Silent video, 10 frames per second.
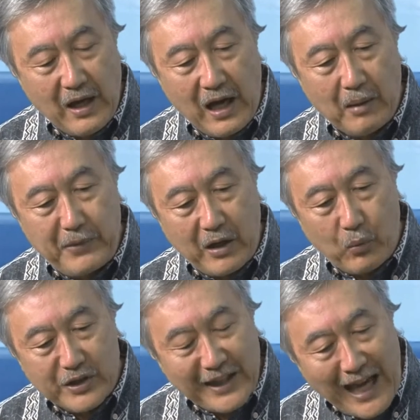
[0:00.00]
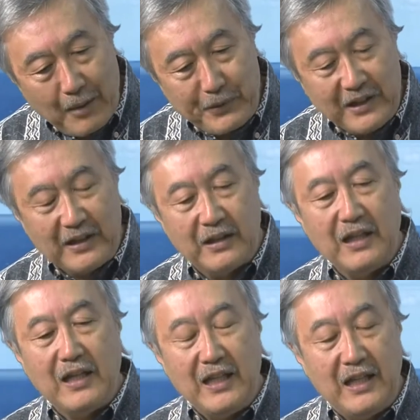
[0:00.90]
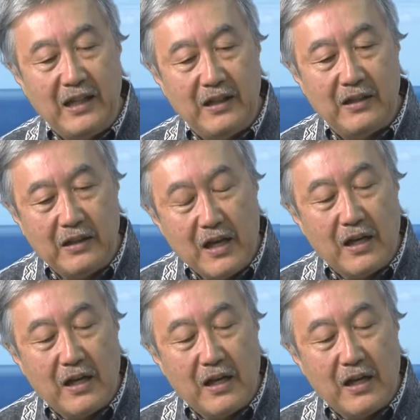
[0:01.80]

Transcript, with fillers: about what's happening in